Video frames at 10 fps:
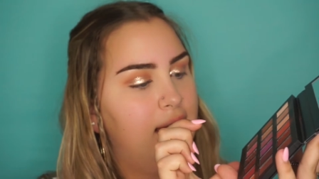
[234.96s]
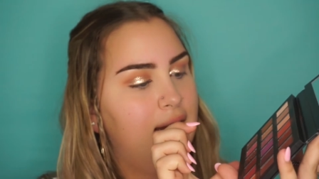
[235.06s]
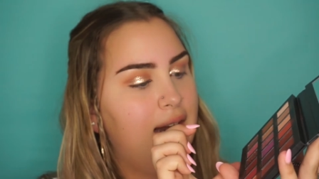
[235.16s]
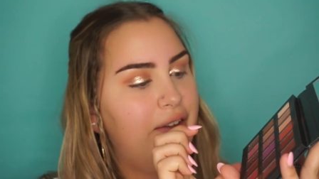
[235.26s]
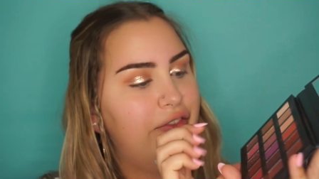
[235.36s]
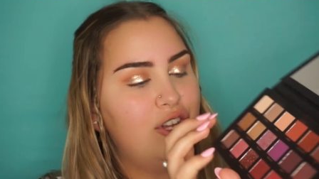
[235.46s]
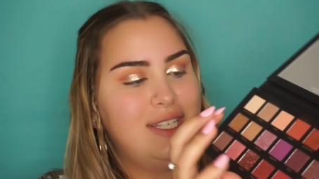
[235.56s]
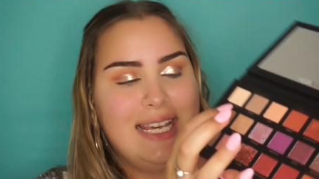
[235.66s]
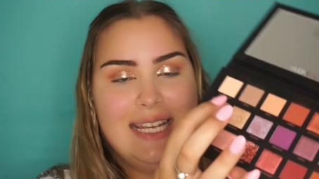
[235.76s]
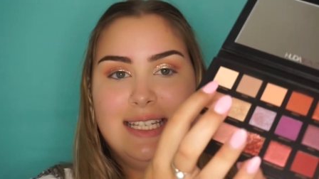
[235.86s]

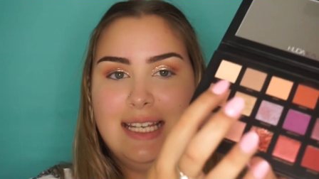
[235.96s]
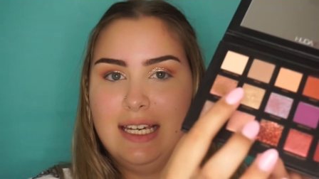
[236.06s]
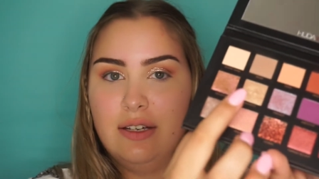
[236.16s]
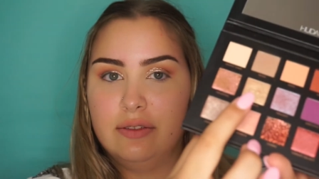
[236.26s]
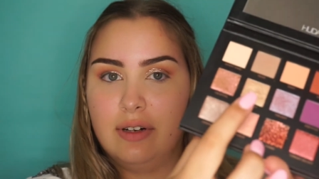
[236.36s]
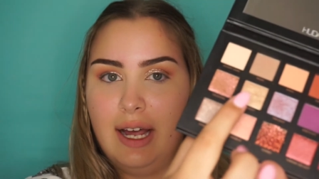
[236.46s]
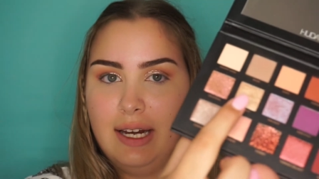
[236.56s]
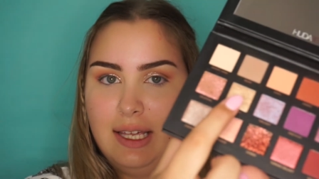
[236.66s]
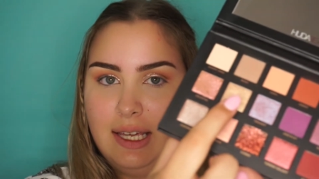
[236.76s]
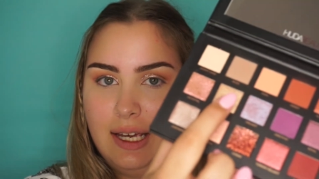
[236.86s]
Nefertiti
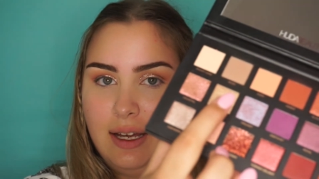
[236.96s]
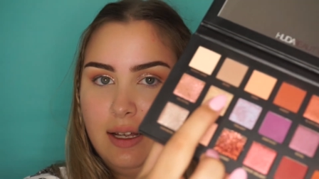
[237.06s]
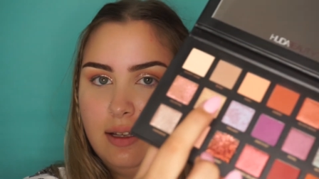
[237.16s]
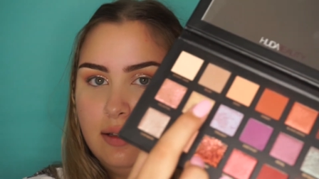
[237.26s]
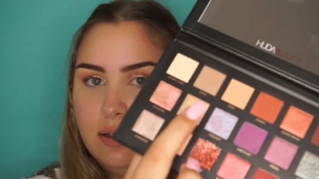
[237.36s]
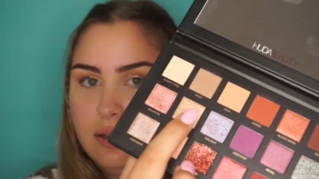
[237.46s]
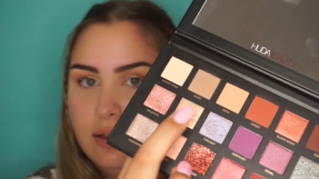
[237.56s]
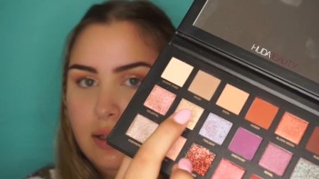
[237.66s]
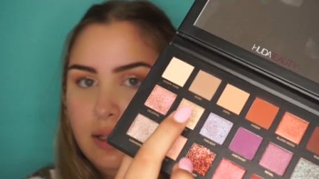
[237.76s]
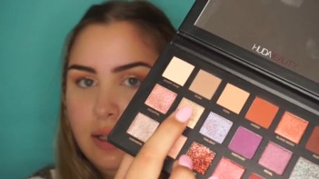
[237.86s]
right here,
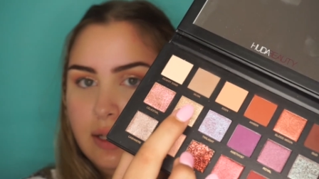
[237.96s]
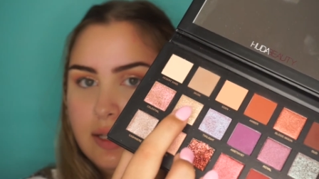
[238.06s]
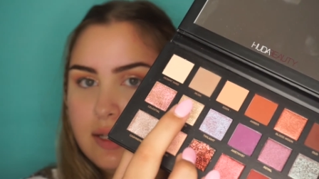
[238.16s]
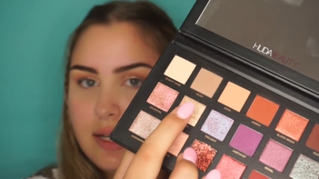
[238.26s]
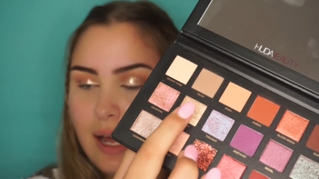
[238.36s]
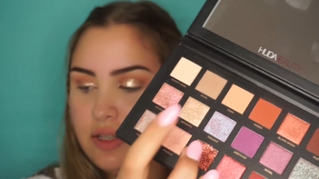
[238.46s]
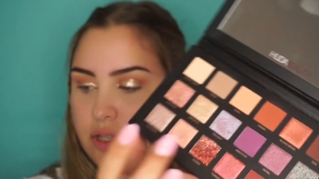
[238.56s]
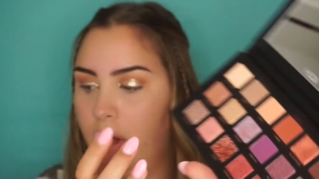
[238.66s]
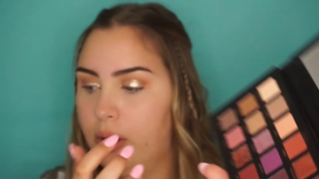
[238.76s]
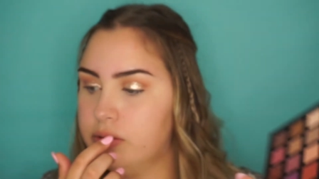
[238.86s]
this nice
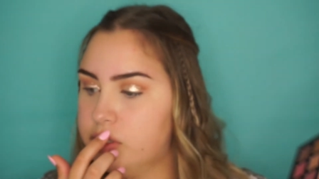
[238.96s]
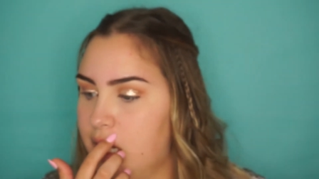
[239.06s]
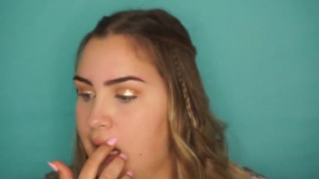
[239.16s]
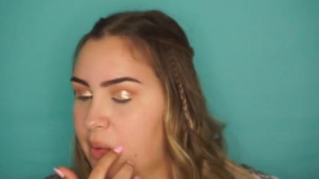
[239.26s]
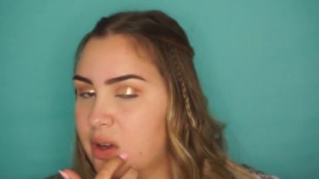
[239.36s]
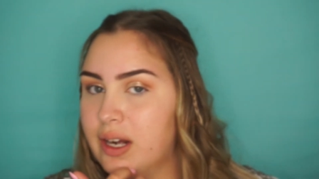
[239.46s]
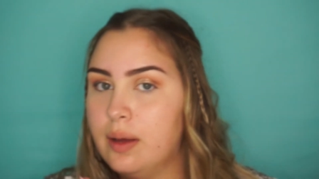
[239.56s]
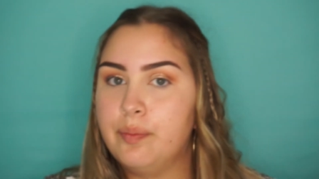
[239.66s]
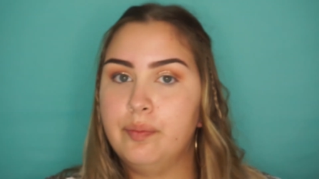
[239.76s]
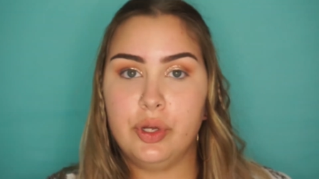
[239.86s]
gold shade. I'm going
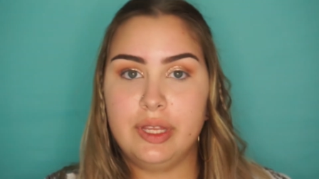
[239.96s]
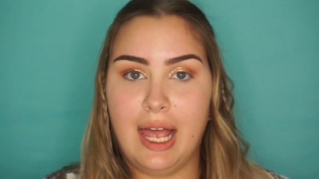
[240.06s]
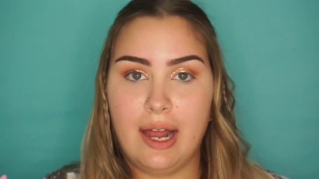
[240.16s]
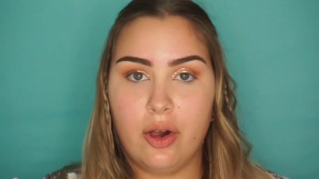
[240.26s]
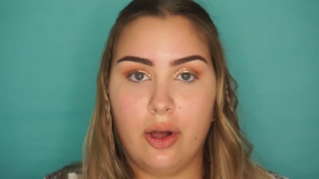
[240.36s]
to put that